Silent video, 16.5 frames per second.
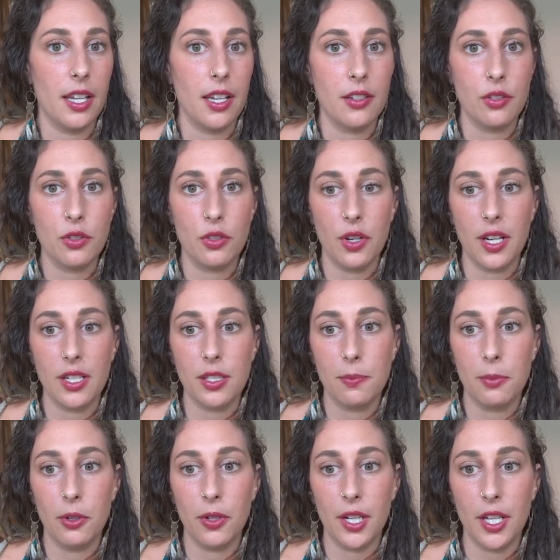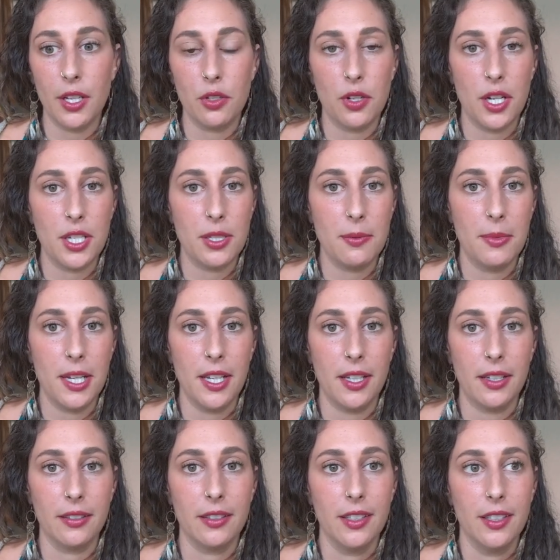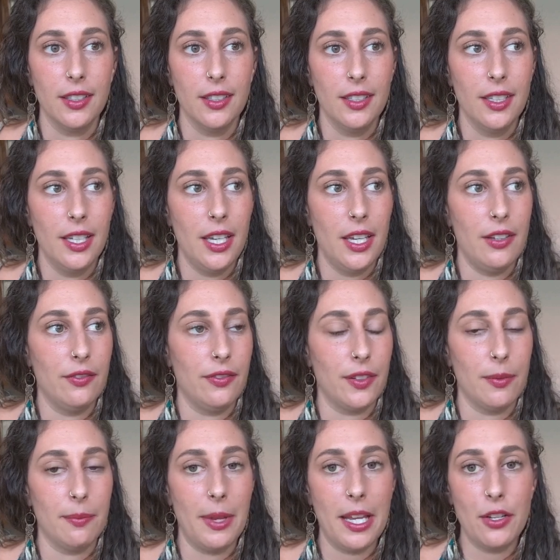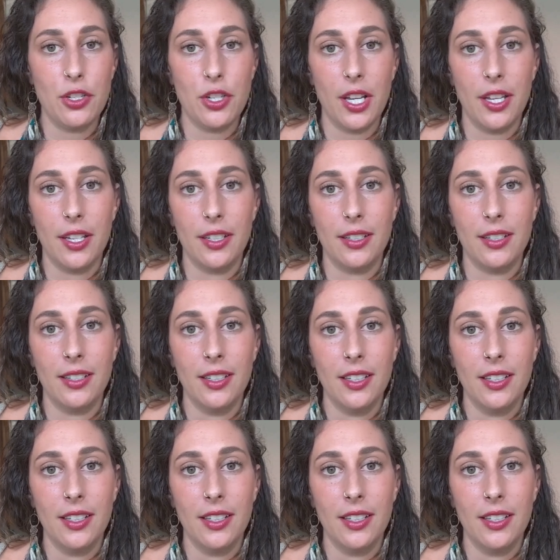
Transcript: It's transporting, transmitting information.